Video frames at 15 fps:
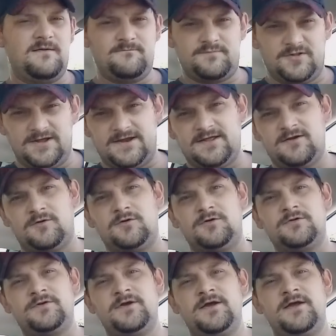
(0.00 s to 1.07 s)
planning
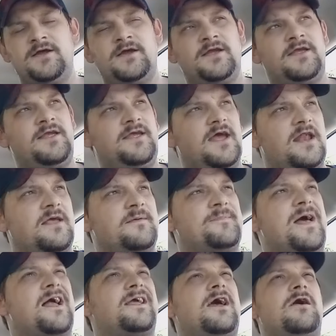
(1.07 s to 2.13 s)
on getting
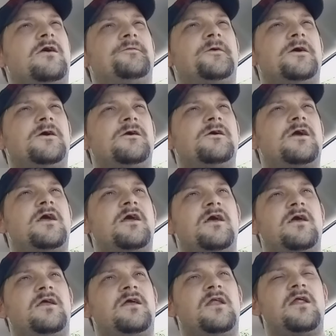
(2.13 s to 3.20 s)
back out there
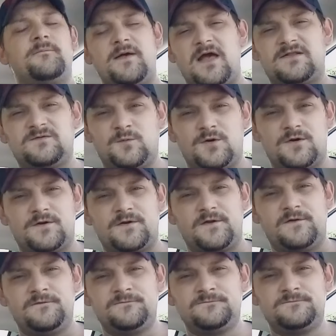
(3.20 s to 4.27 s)
and getting back to
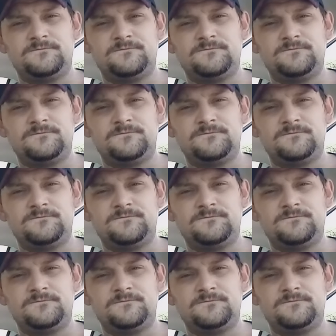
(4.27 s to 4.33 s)
working.